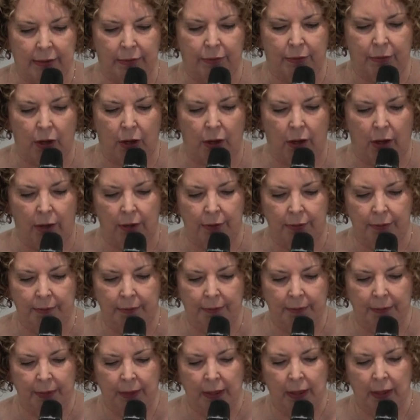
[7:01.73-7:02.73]
of God
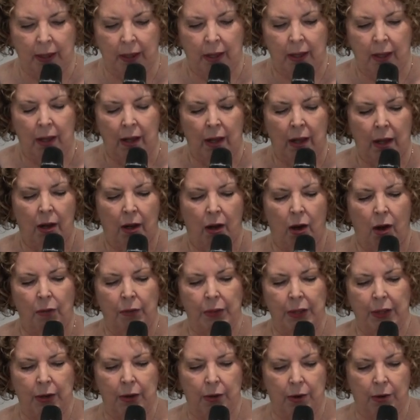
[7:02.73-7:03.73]
on
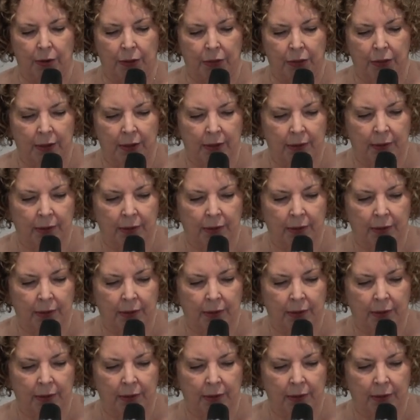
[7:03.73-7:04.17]
the earth.